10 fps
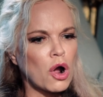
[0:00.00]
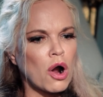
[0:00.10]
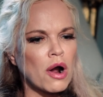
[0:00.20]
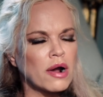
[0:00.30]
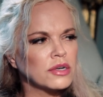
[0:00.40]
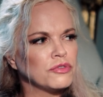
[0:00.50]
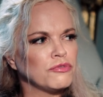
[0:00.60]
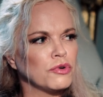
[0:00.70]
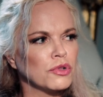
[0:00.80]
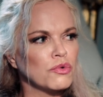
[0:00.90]

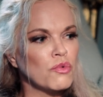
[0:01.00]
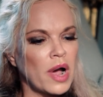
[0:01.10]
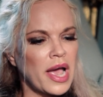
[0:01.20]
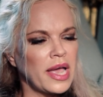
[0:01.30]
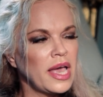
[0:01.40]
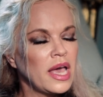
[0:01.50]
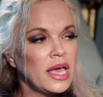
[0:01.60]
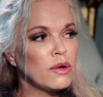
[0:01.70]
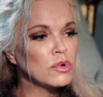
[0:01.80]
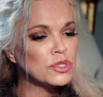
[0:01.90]
artful way.
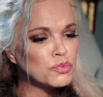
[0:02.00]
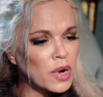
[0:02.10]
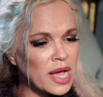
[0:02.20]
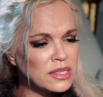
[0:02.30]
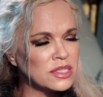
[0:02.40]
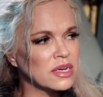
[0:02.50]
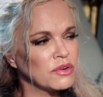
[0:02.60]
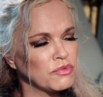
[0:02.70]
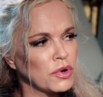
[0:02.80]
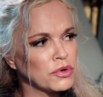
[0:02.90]
It was
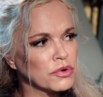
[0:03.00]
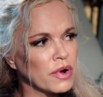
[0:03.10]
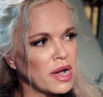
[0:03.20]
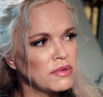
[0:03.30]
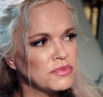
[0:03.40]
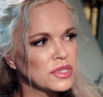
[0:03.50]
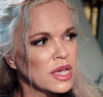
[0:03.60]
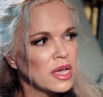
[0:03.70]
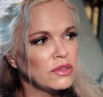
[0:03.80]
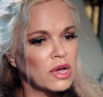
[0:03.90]
Western photographs,
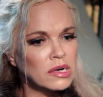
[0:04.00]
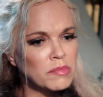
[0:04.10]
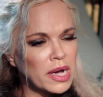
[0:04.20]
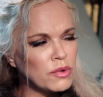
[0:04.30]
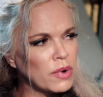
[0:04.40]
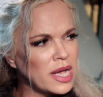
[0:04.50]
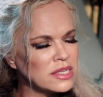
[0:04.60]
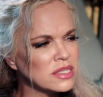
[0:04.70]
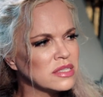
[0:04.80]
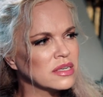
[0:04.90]
sure, done by
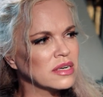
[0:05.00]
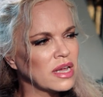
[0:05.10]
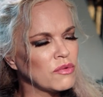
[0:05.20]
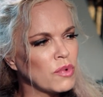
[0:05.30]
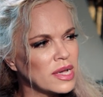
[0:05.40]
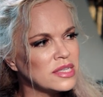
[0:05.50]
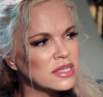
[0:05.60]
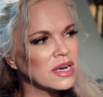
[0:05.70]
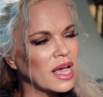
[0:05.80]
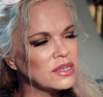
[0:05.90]

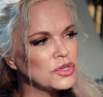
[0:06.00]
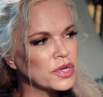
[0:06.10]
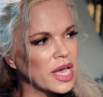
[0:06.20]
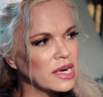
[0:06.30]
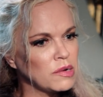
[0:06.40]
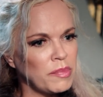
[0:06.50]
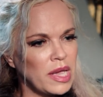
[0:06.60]
Western educated